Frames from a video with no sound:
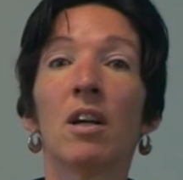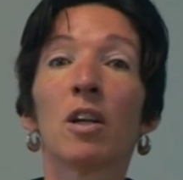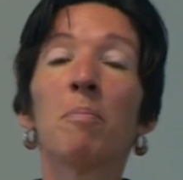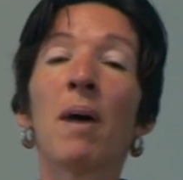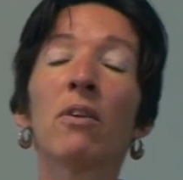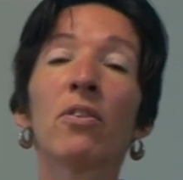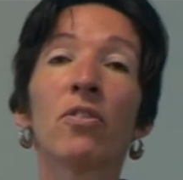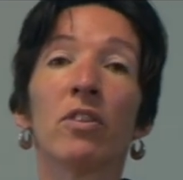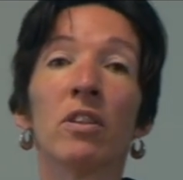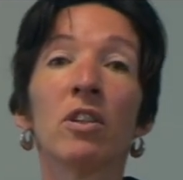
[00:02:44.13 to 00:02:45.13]

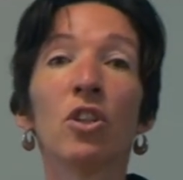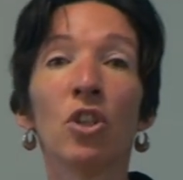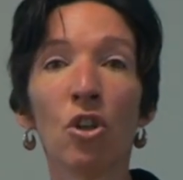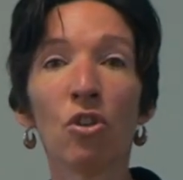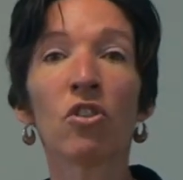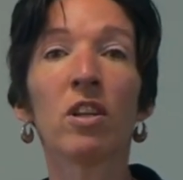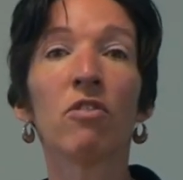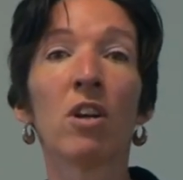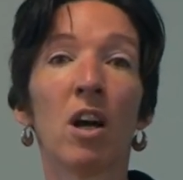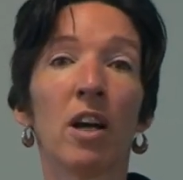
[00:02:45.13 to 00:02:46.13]
Comparison usually
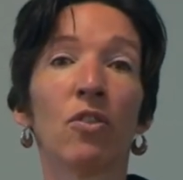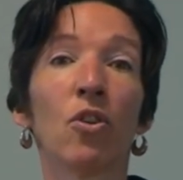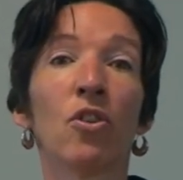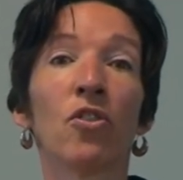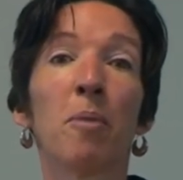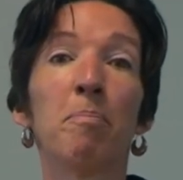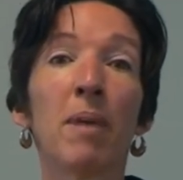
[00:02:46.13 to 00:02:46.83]
relies on some